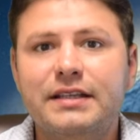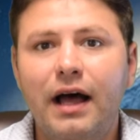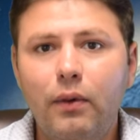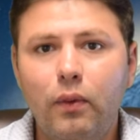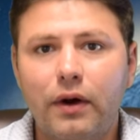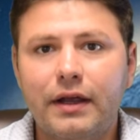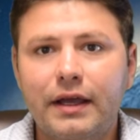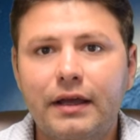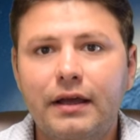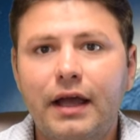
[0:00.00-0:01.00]
is not
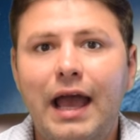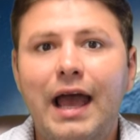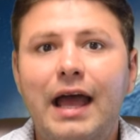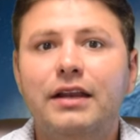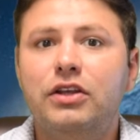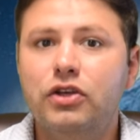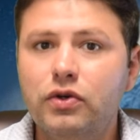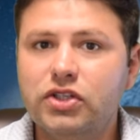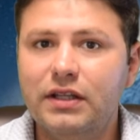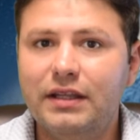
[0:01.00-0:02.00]
working, and
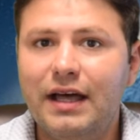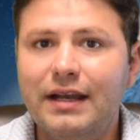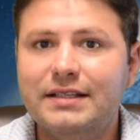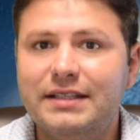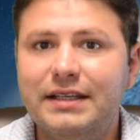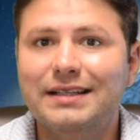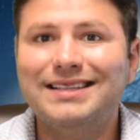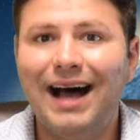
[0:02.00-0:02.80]
usually that is the